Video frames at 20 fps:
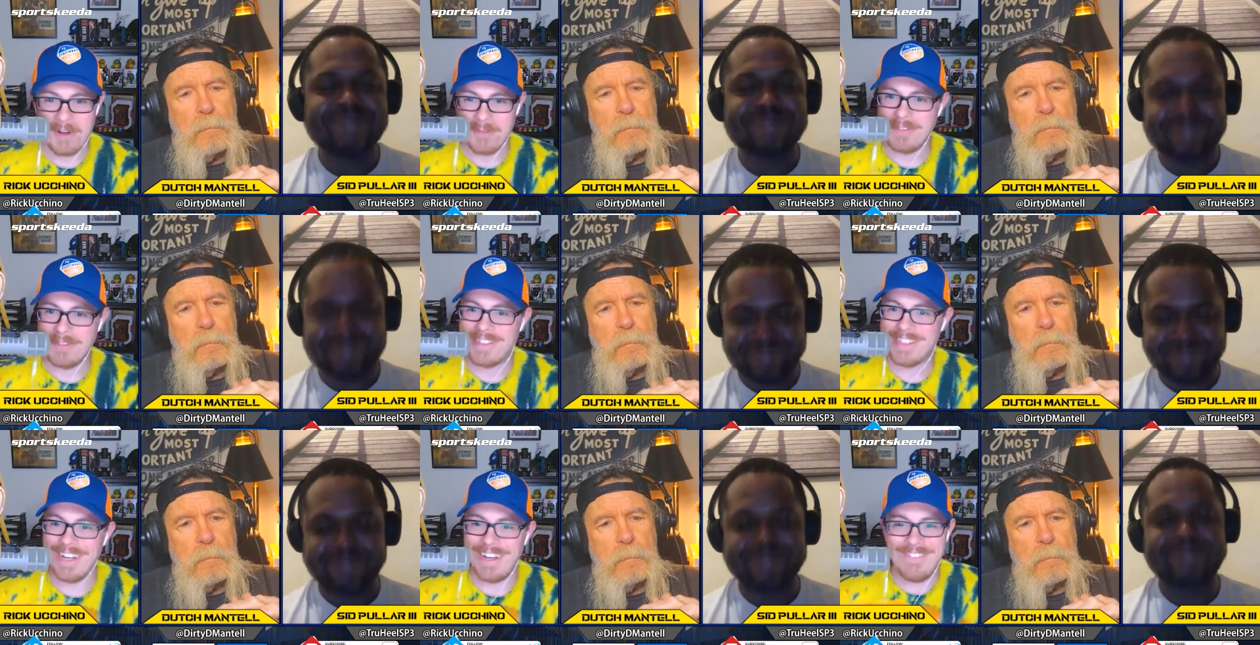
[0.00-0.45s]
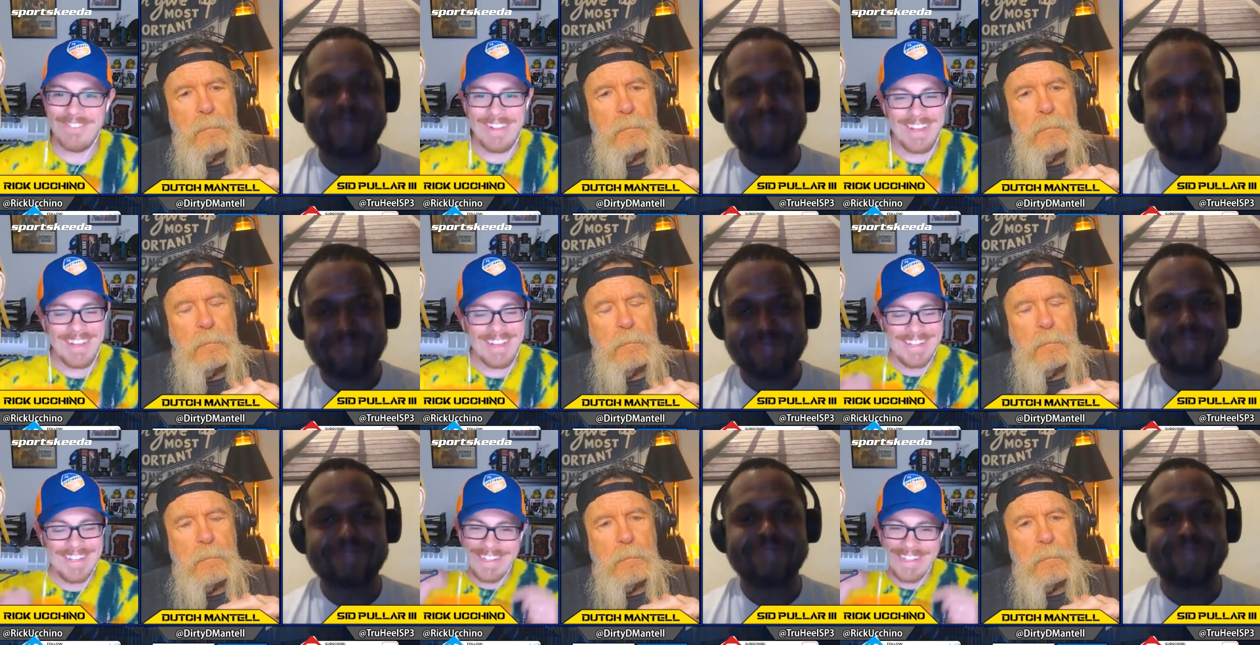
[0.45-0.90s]
Speaker 1: I'm like,
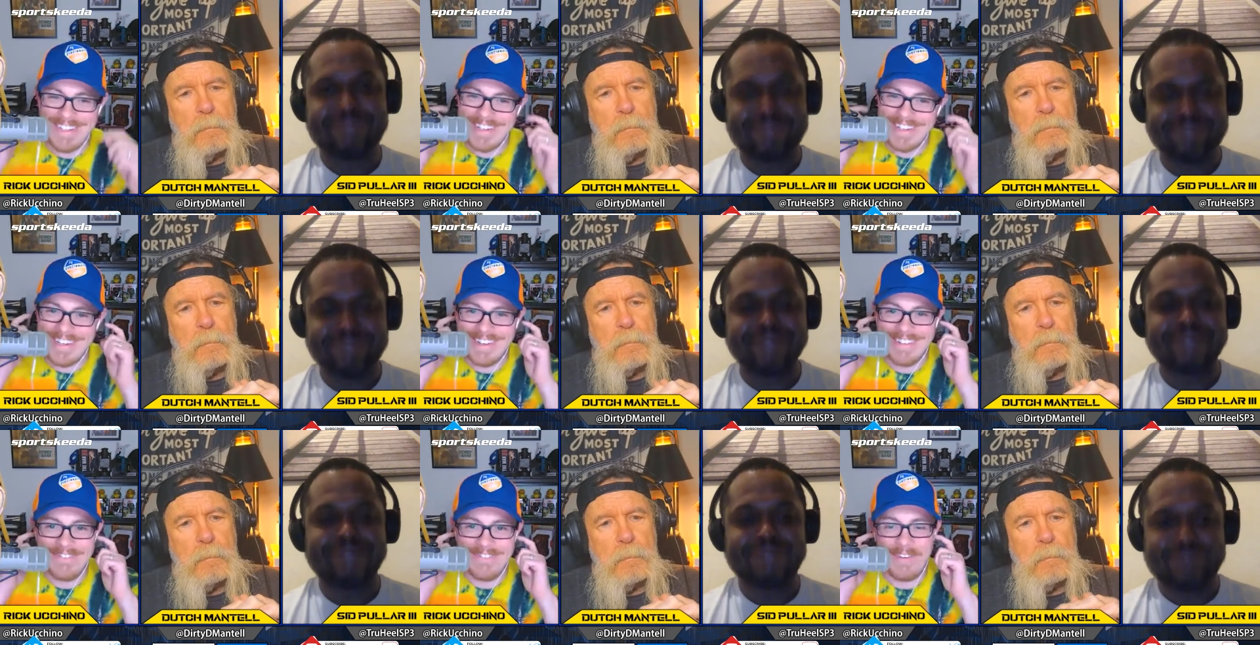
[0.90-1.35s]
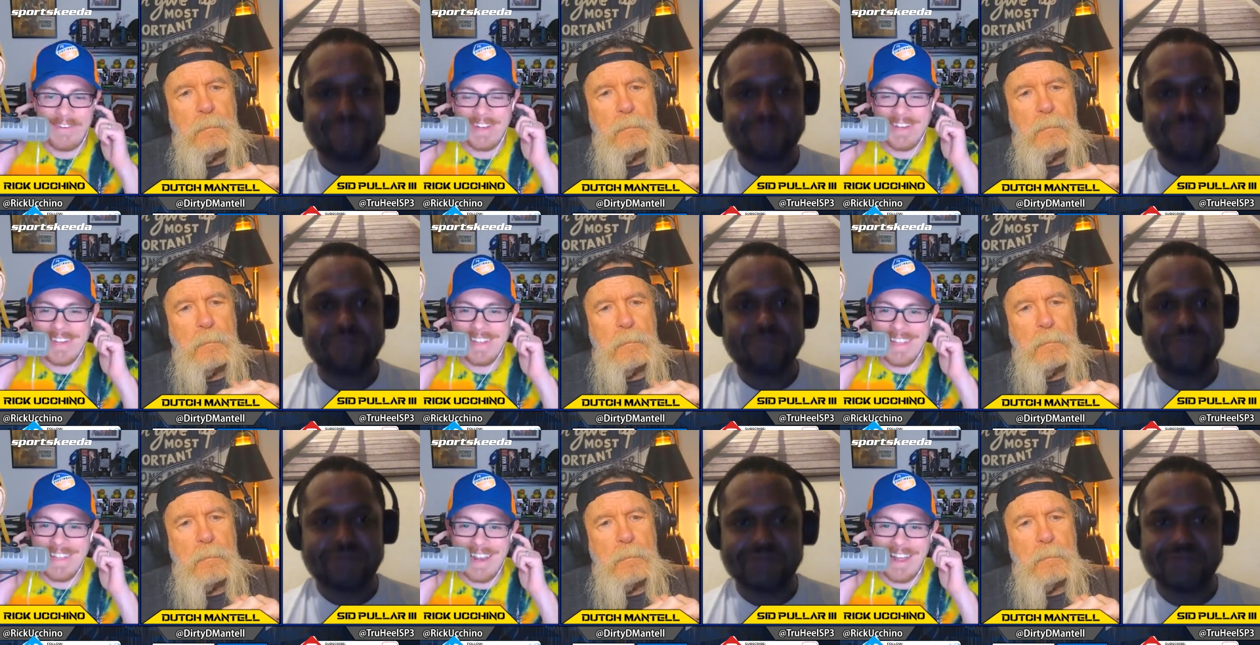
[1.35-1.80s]
uh, but and
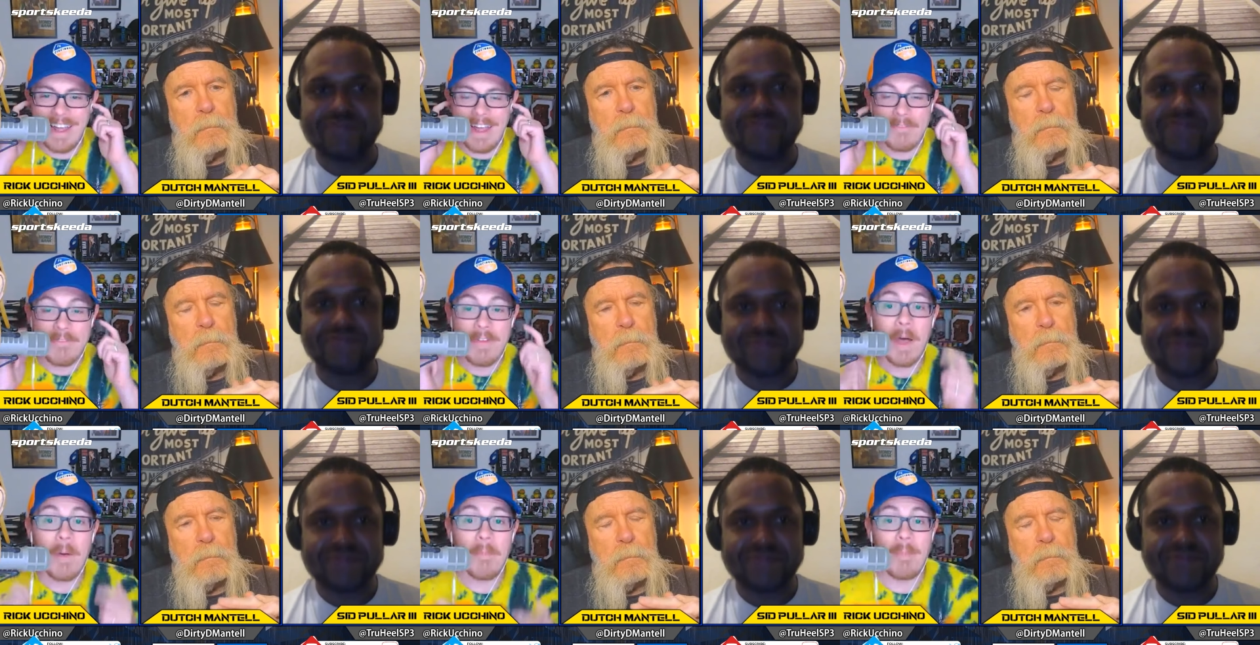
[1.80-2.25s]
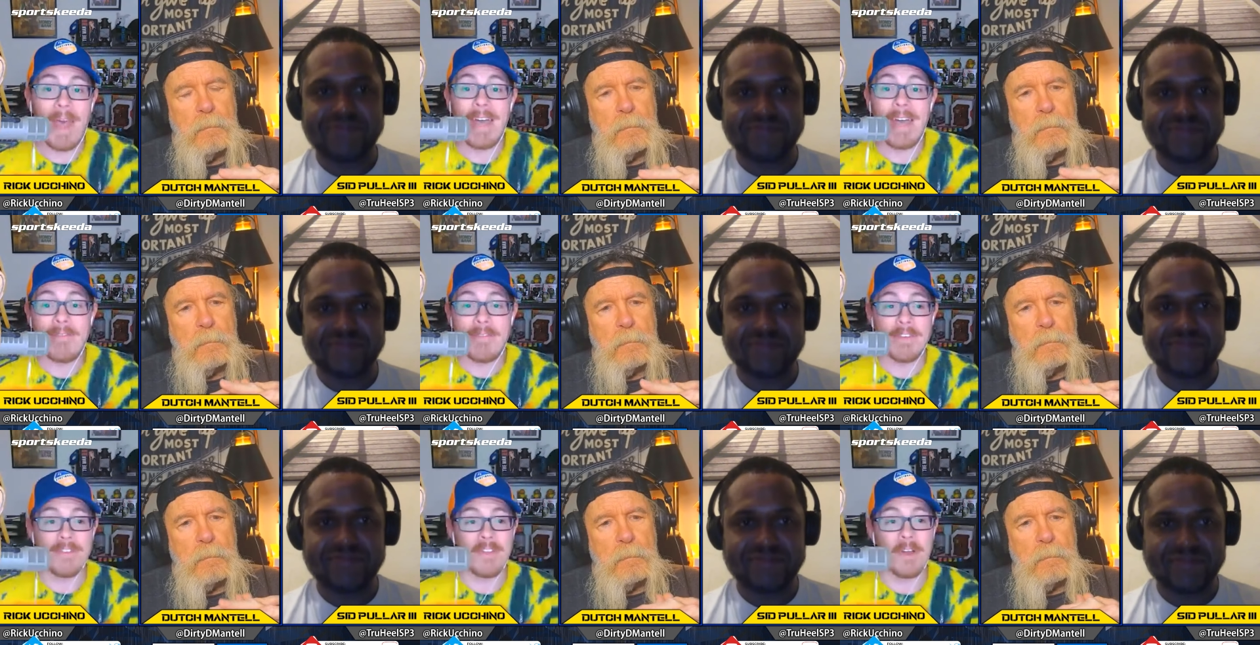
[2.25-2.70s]
I, I felt bad for
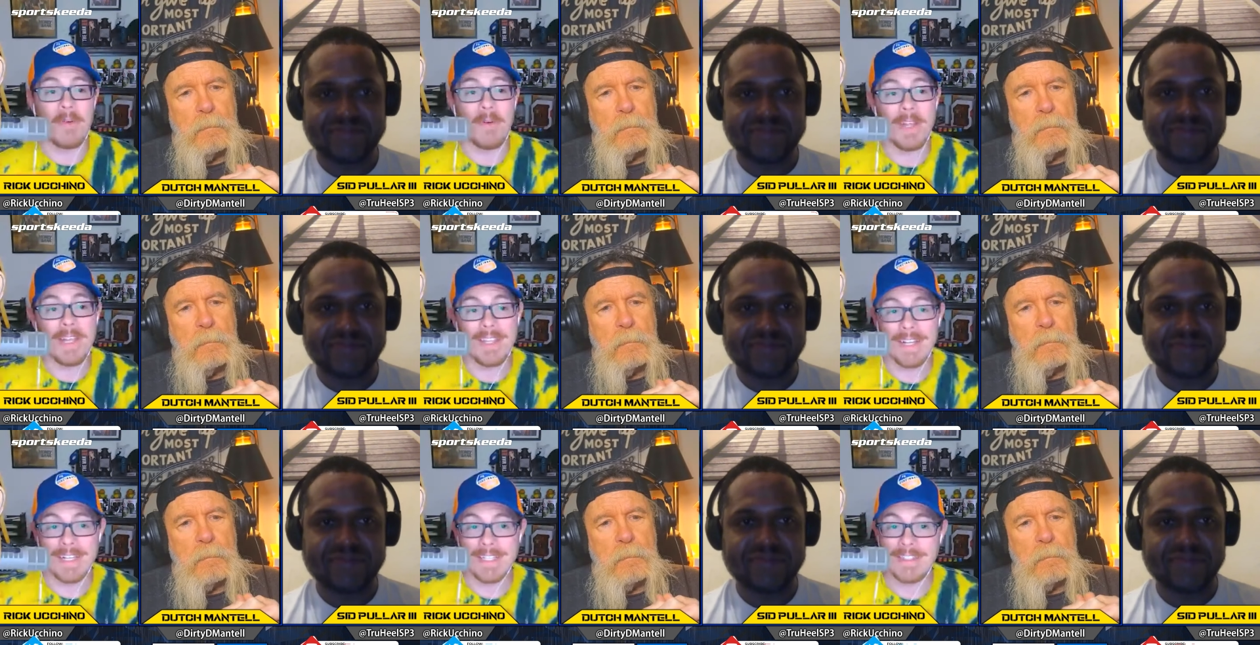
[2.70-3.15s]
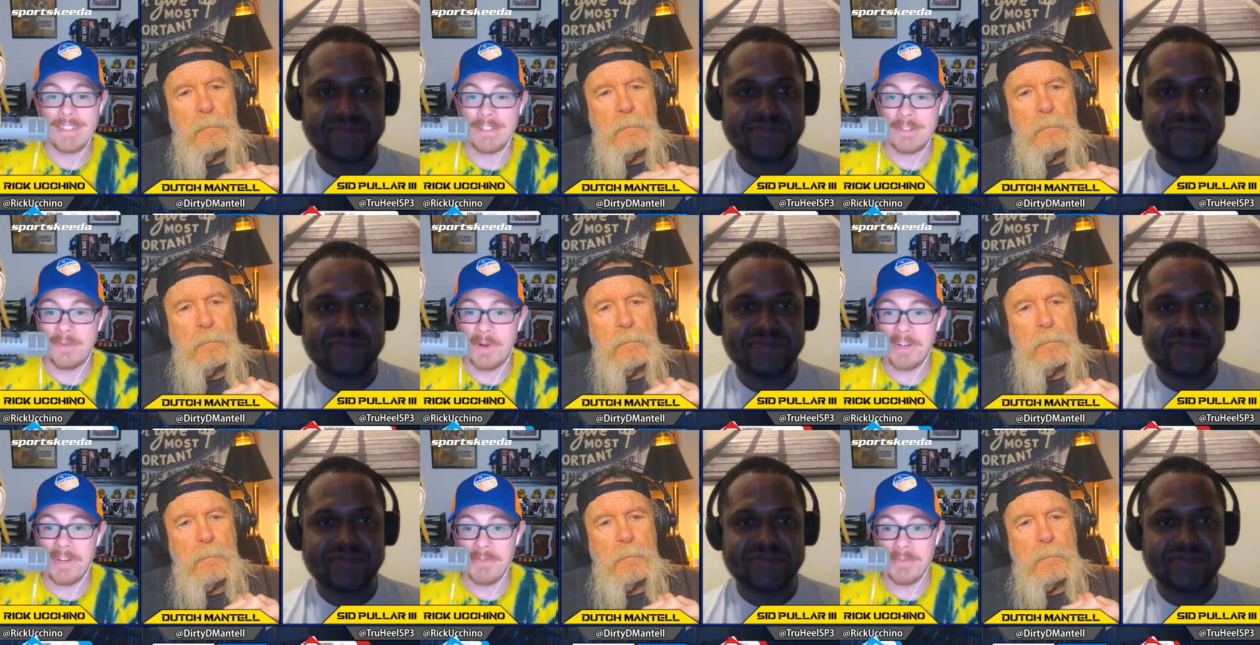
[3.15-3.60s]
Zoe in that
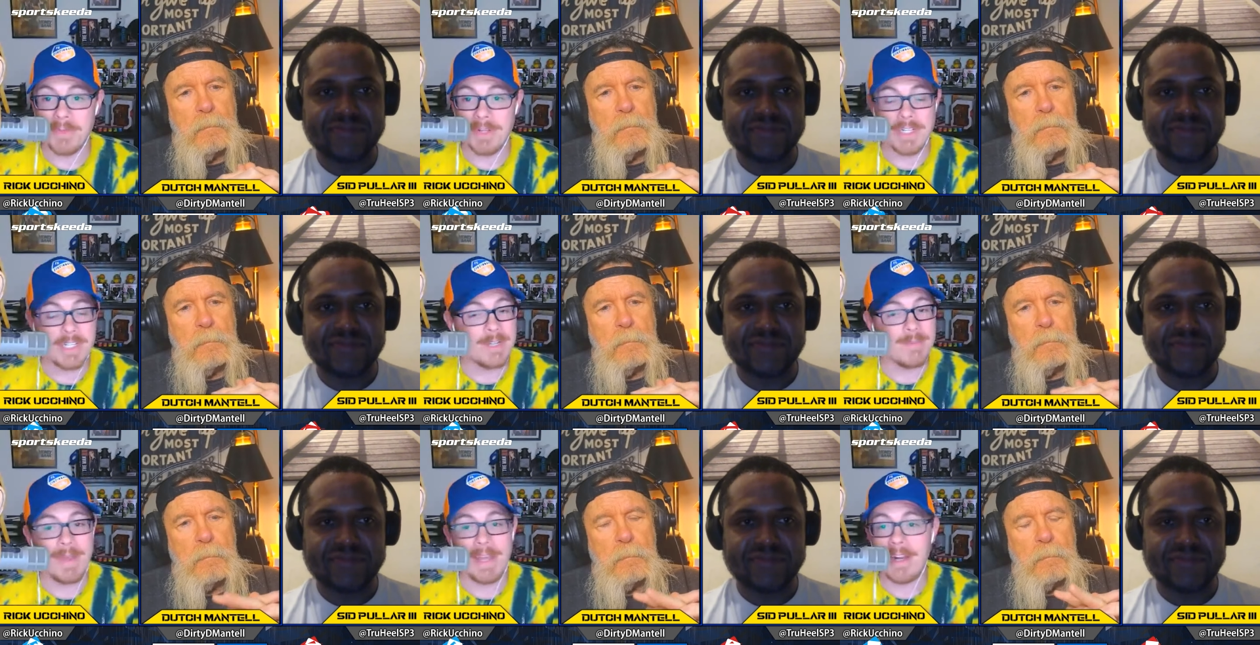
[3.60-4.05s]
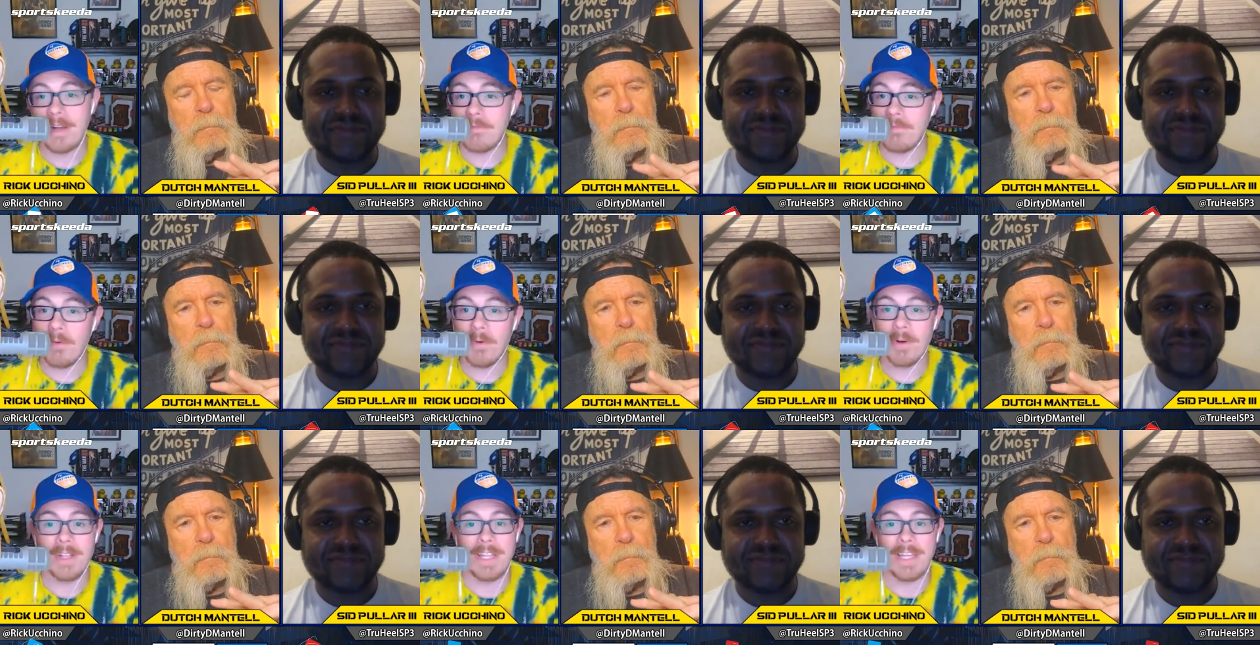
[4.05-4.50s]
situation, but she made up for it
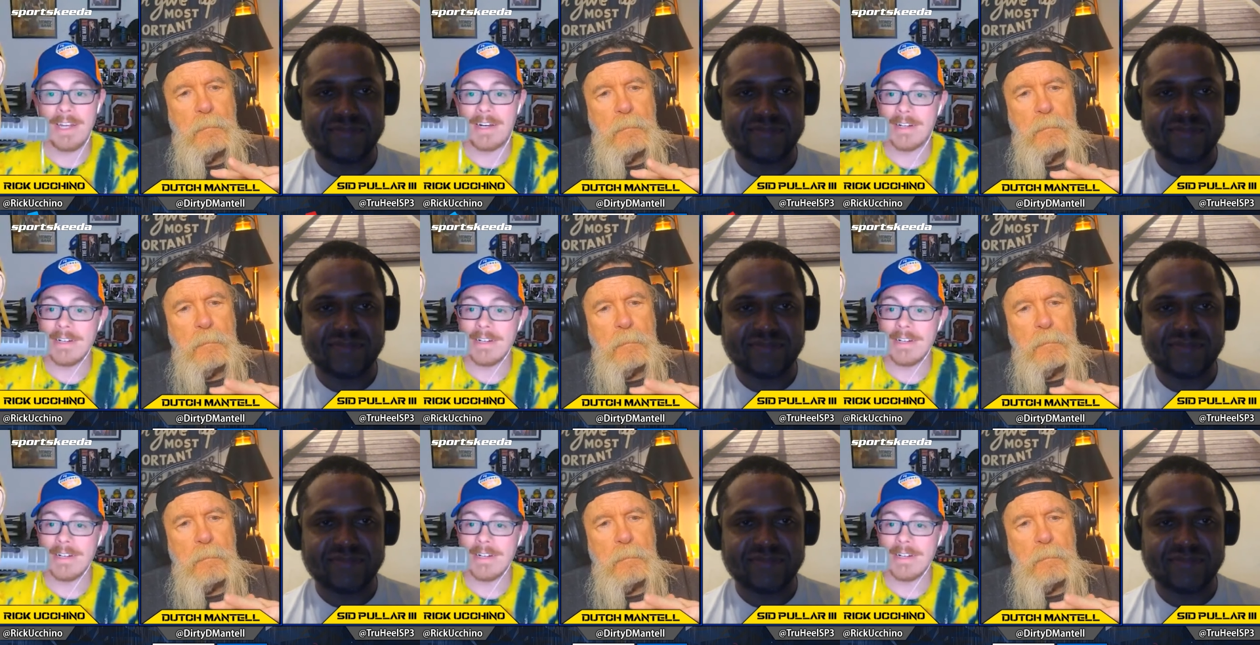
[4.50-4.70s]
later.